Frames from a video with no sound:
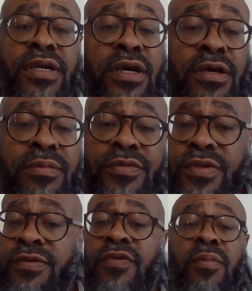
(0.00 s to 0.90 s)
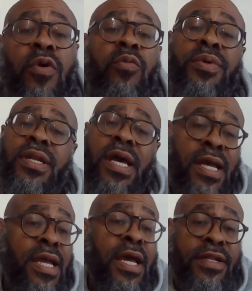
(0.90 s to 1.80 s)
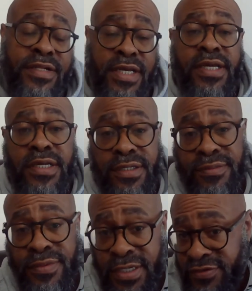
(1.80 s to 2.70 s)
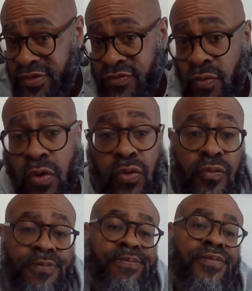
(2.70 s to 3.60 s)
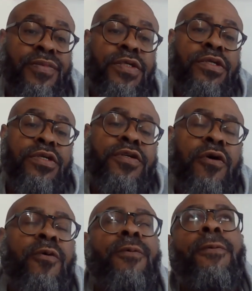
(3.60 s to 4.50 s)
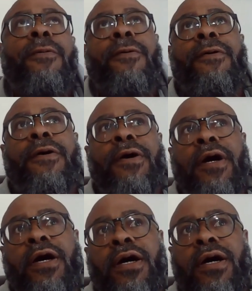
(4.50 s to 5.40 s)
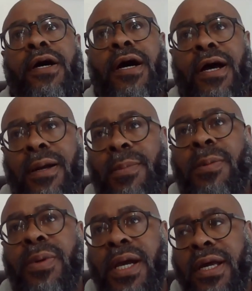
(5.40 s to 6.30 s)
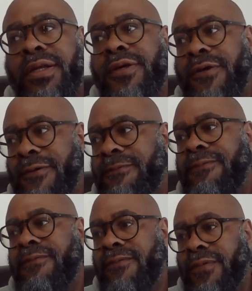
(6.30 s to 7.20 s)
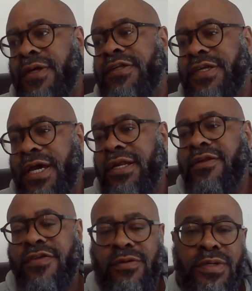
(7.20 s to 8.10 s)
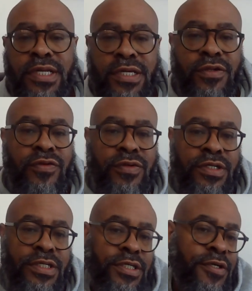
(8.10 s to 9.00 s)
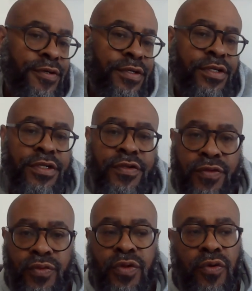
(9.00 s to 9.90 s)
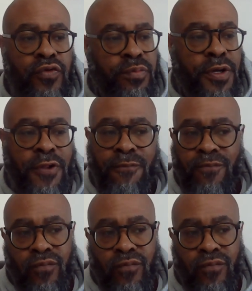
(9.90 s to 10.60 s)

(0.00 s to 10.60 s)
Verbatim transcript: comes, if I'm open, I got to take it. That's his role. So I'm, I'm kind of excited to see what he could do this year under this new coach. But,